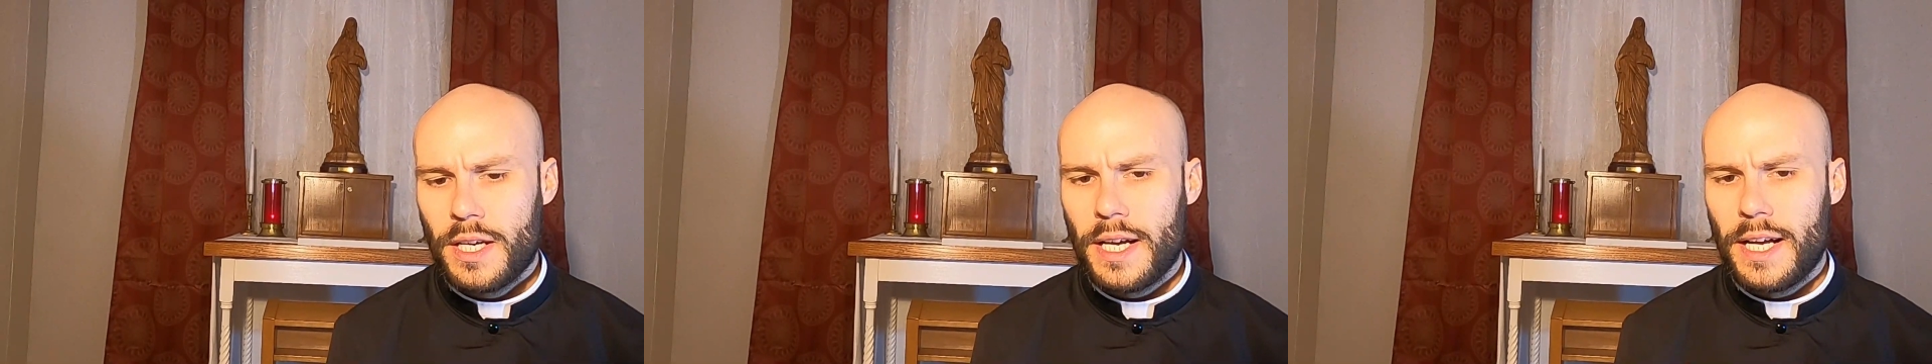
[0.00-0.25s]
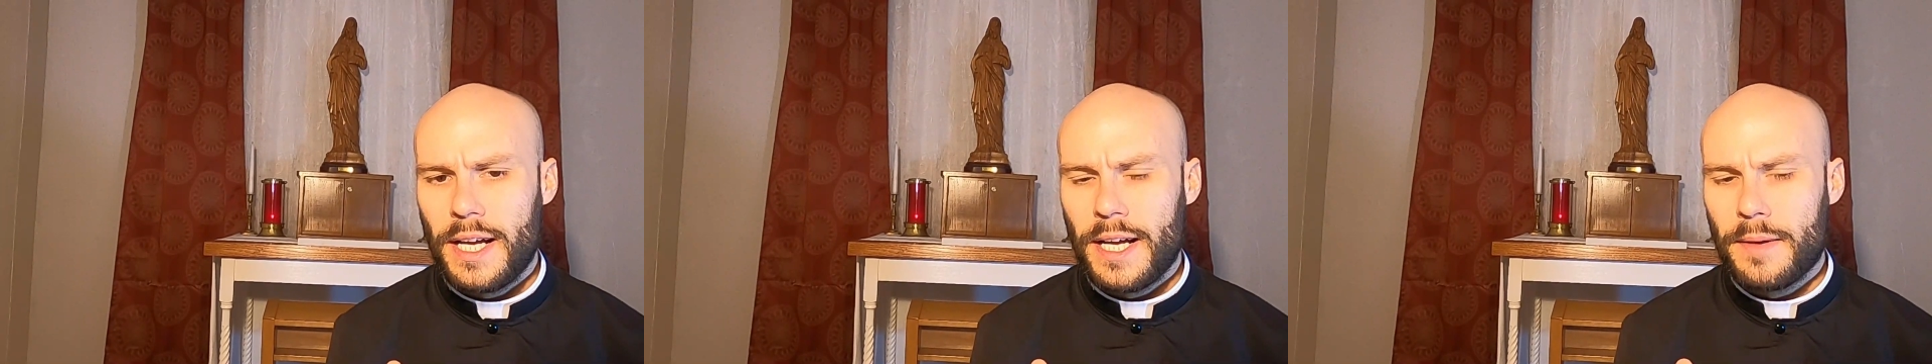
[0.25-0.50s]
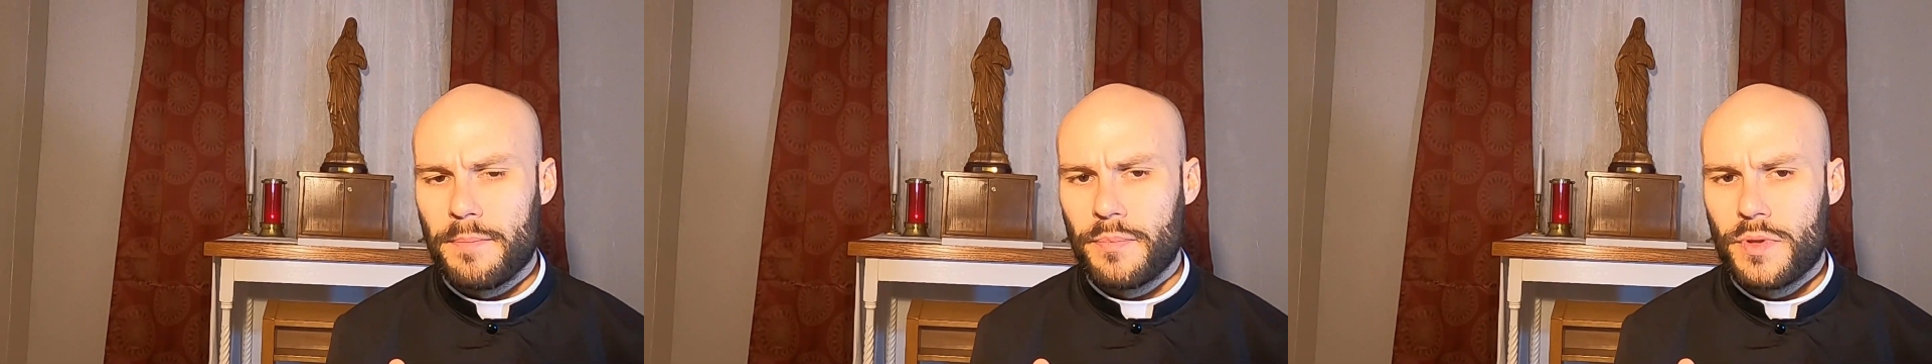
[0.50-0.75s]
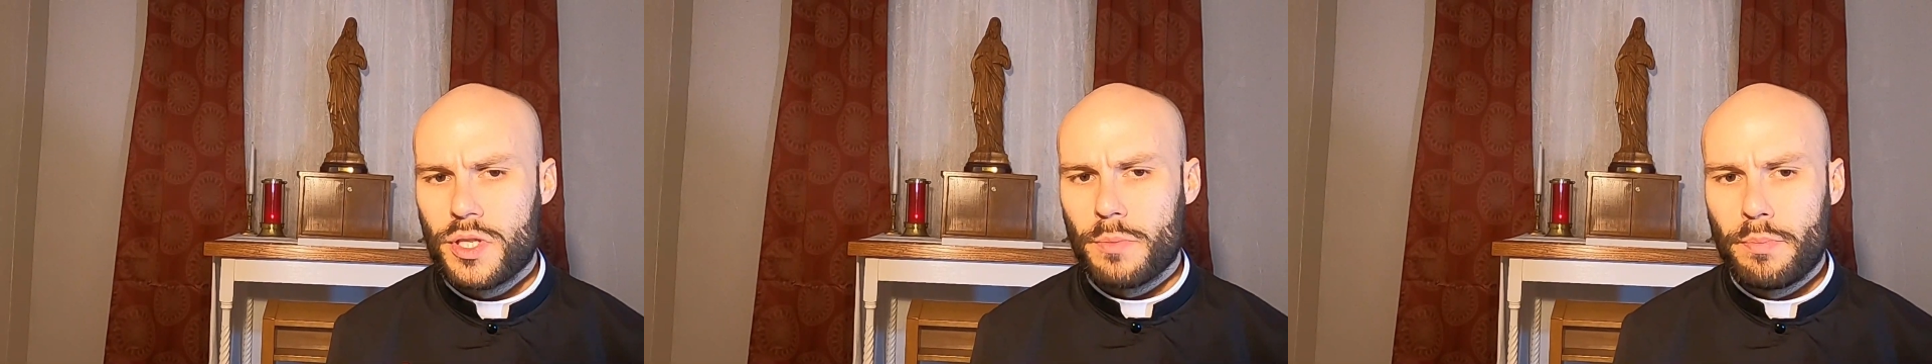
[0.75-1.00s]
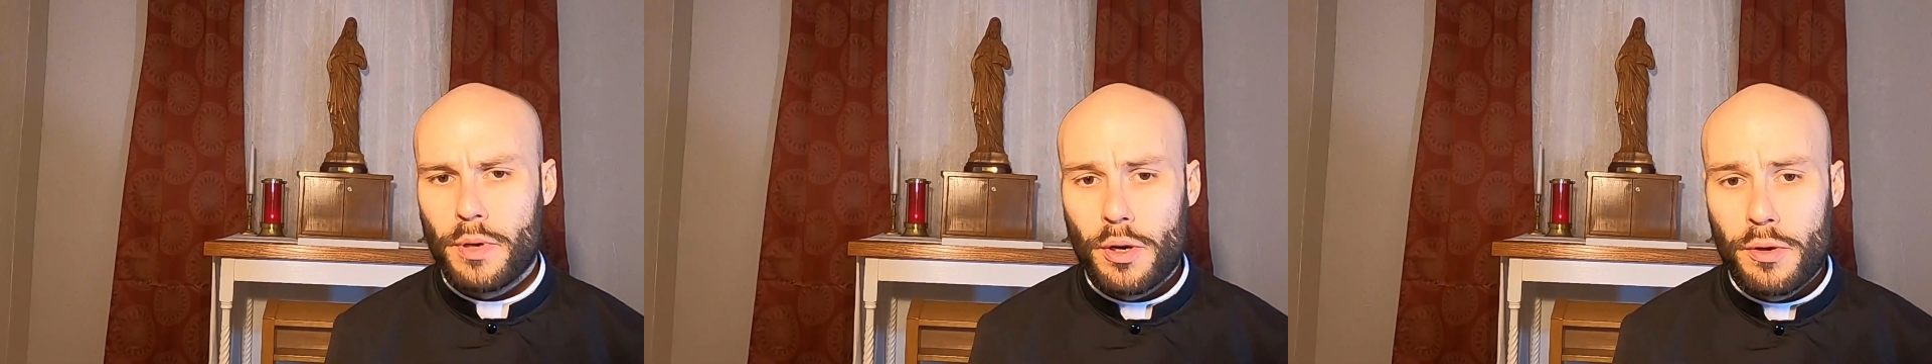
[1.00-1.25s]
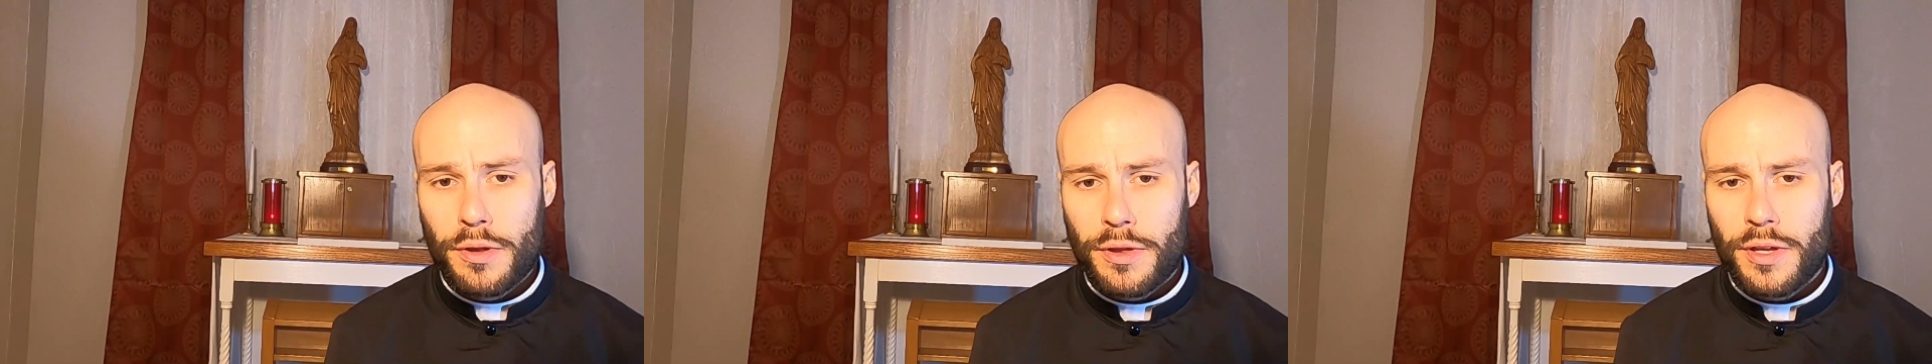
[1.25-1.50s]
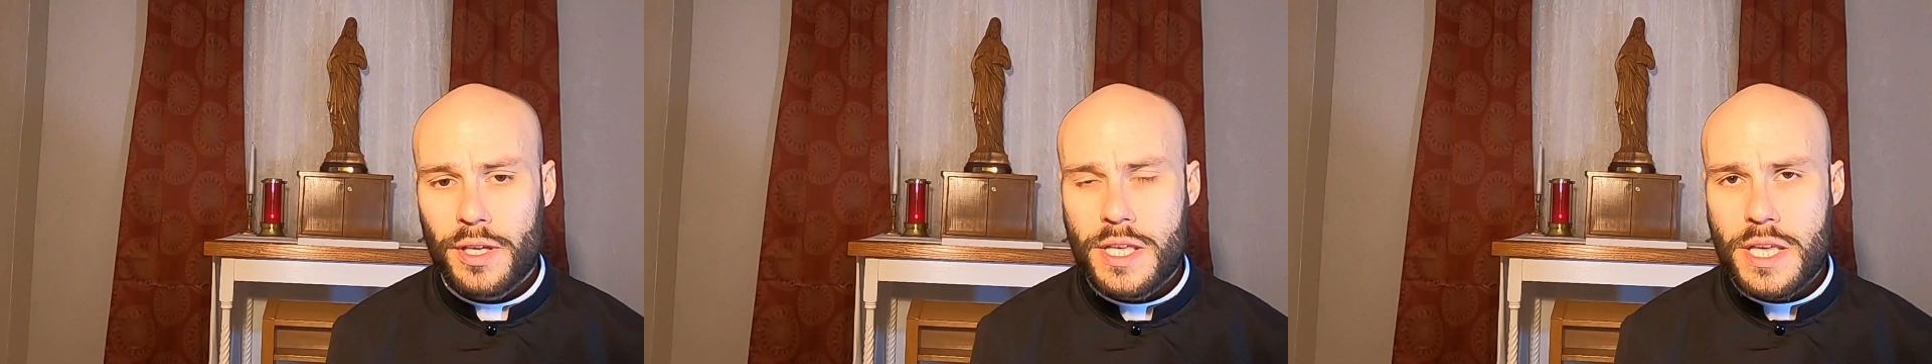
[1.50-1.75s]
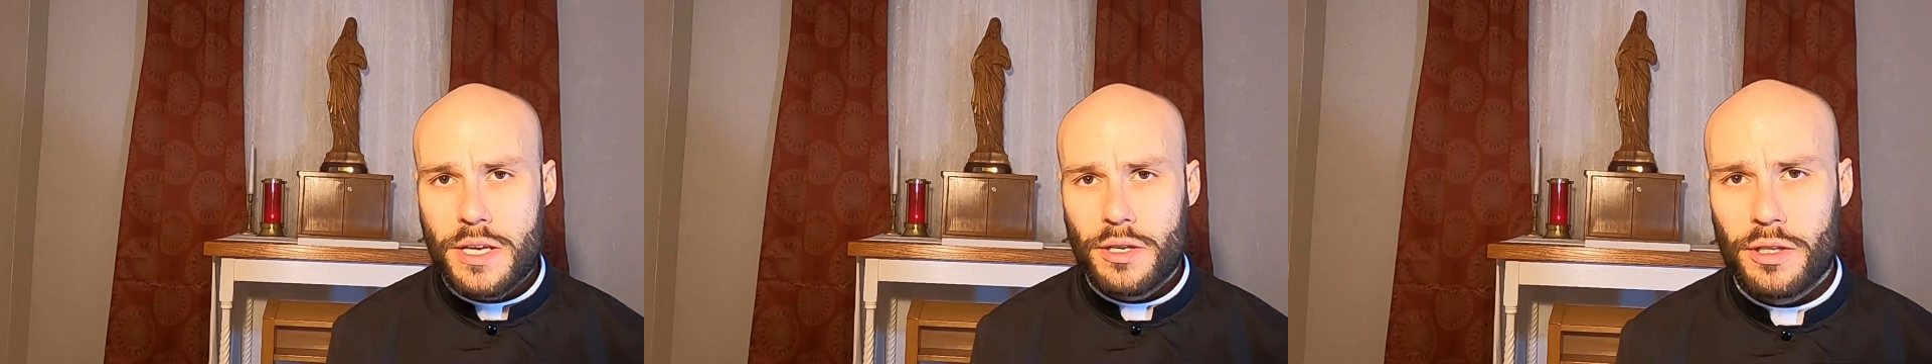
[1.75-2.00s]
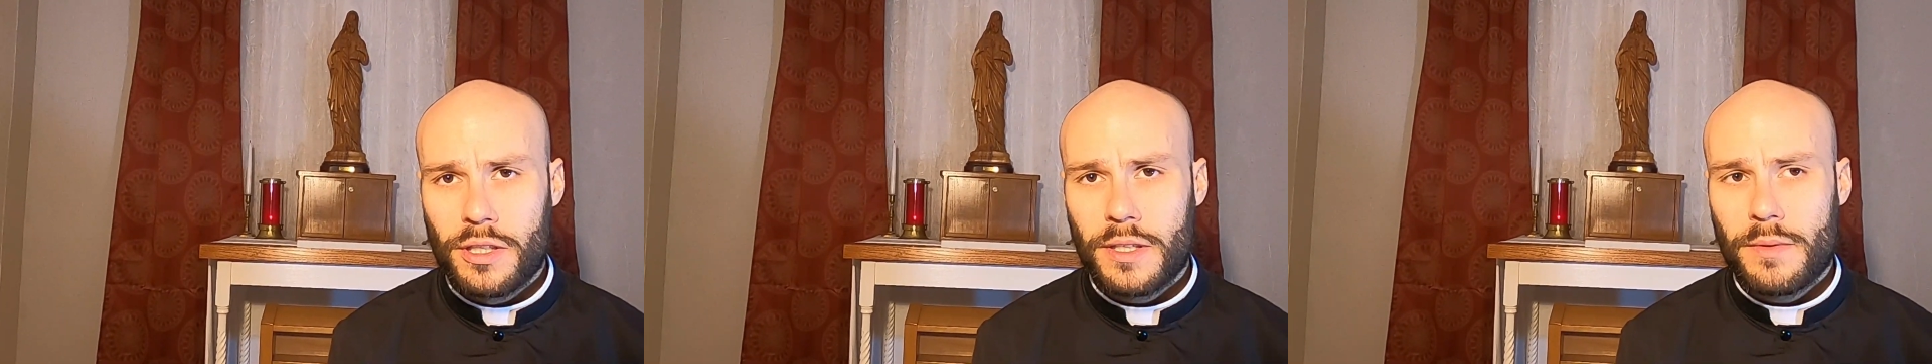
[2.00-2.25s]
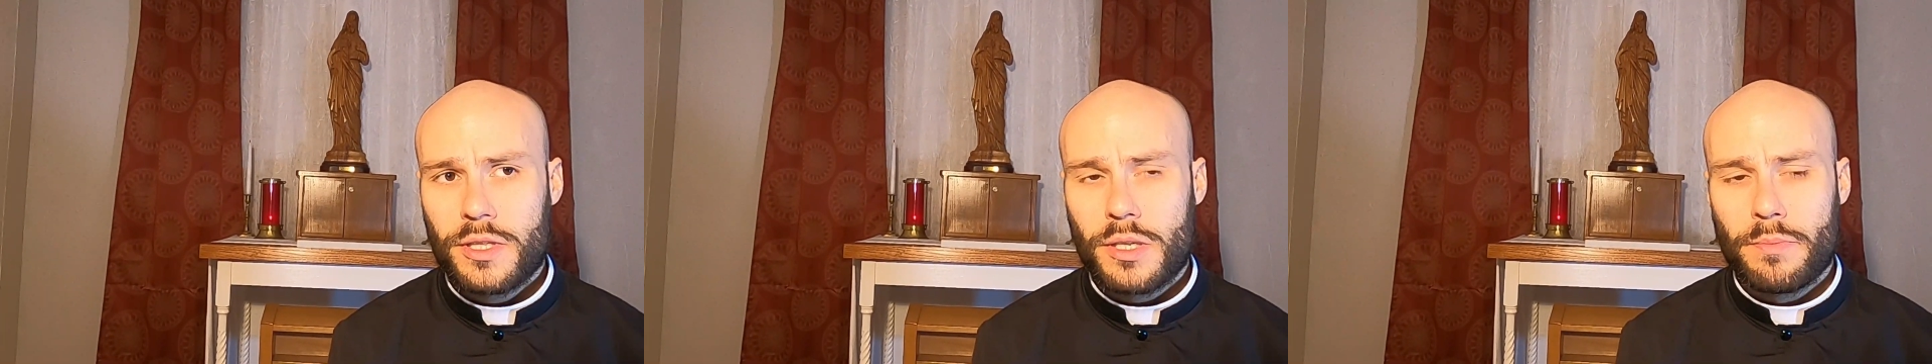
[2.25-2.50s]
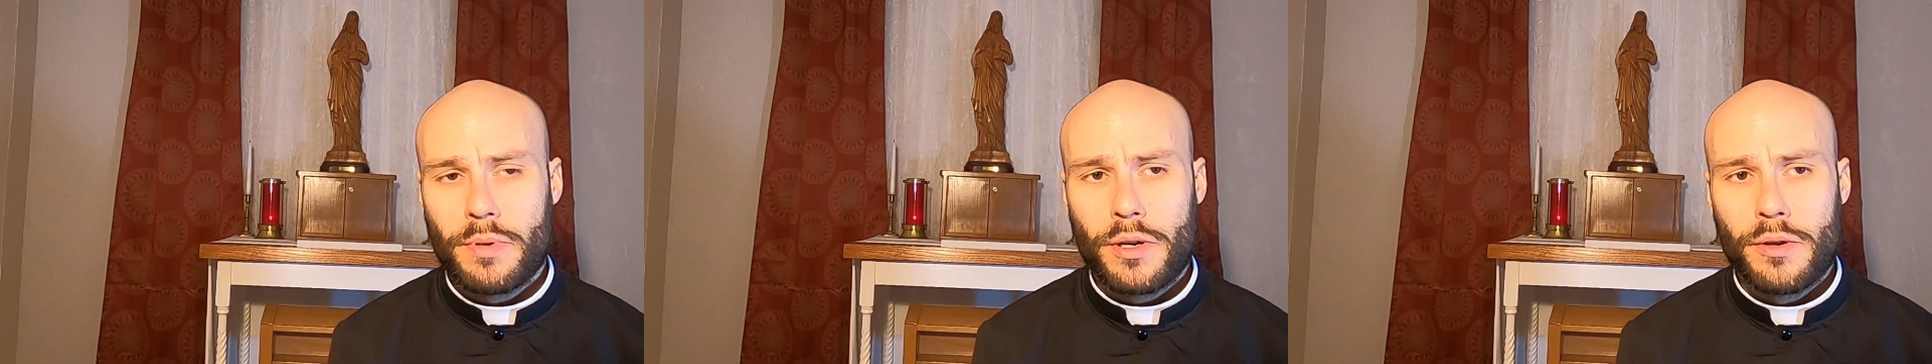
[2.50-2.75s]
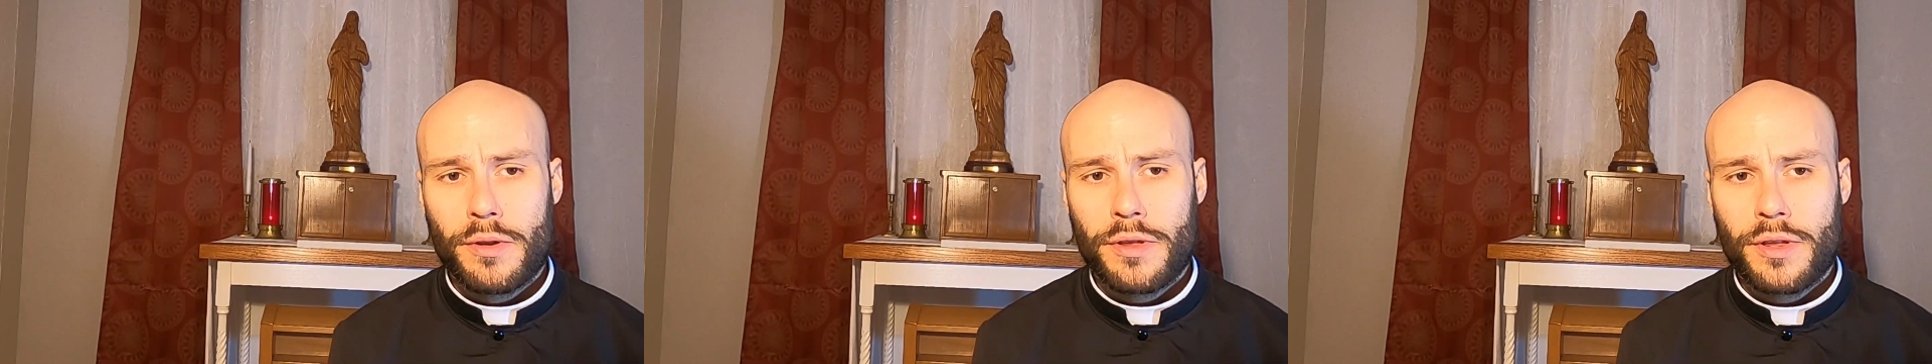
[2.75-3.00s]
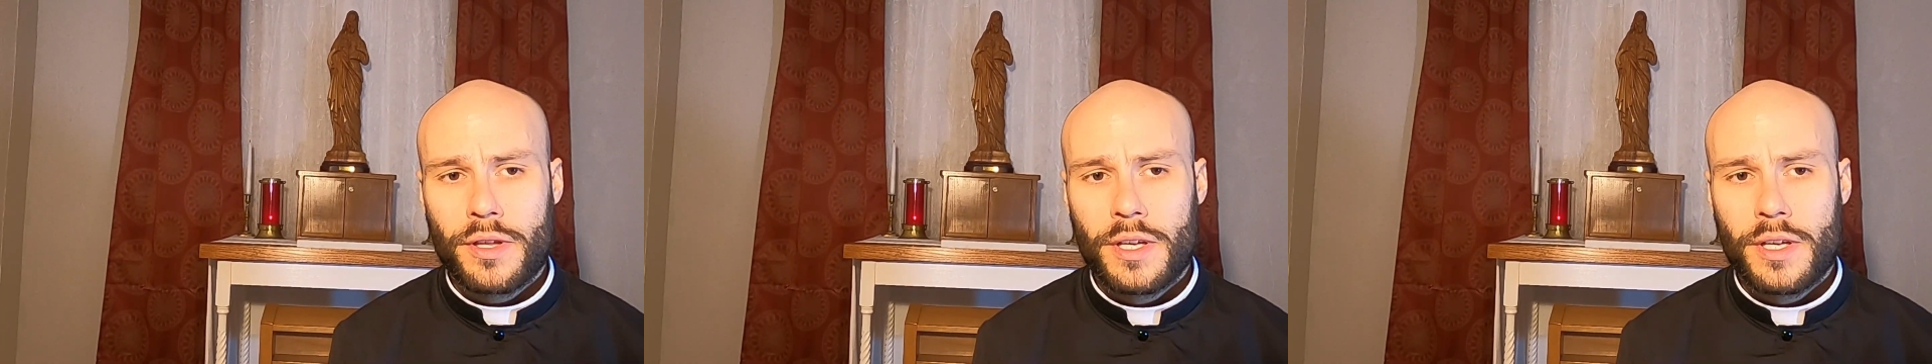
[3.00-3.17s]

to both heal, to both